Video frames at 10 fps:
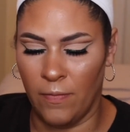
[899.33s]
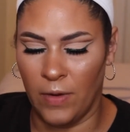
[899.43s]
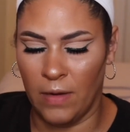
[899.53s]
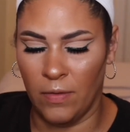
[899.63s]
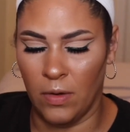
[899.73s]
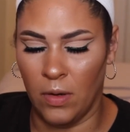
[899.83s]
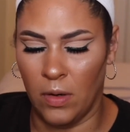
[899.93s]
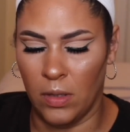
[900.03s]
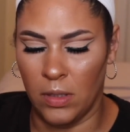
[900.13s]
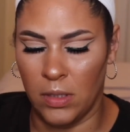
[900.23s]
Forever
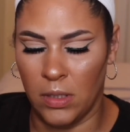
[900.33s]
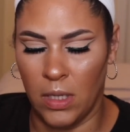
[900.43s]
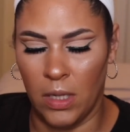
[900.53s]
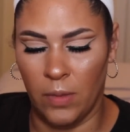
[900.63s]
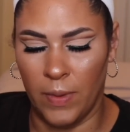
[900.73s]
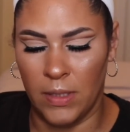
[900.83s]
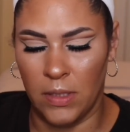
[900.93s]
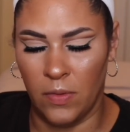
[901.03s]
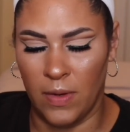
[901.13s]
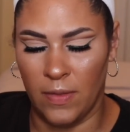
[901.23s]
Artist Color Pencil in